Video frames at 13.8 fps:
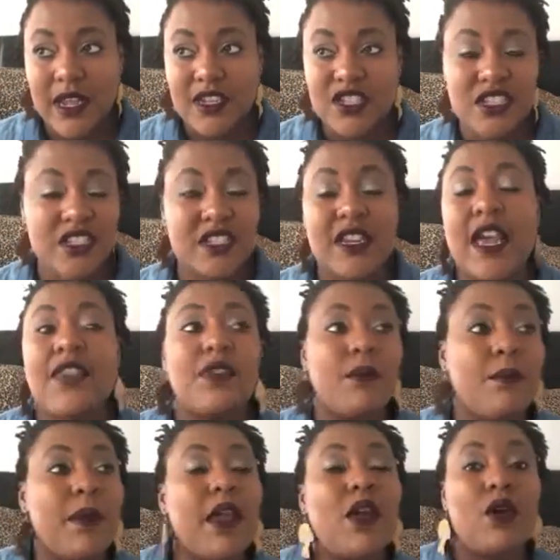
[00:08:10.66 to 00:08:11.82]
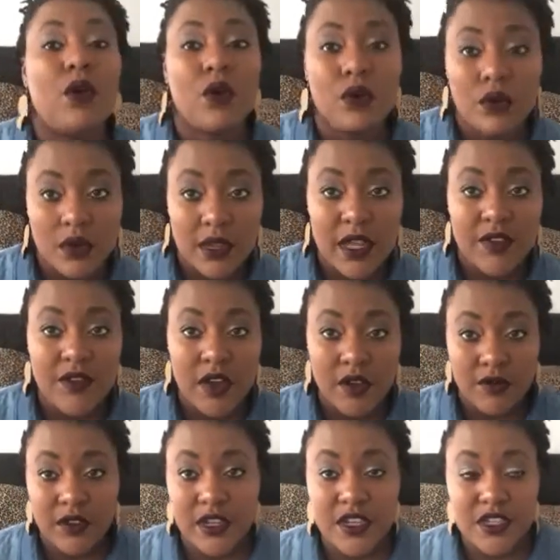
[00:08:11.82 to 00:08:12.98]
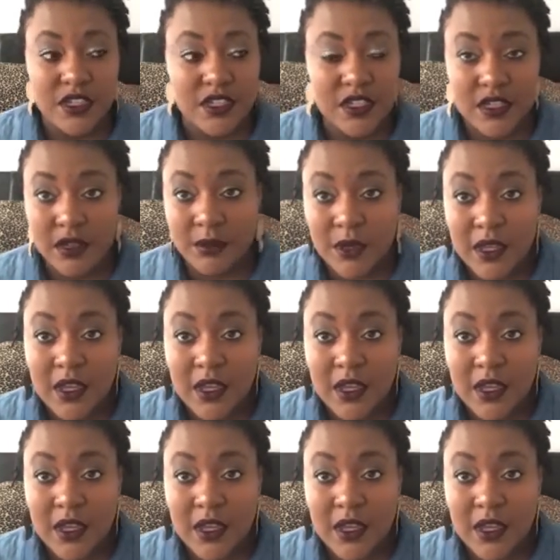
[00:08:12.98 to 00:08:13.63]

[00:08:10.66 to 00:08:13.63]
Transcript: She's not the male of our relationship.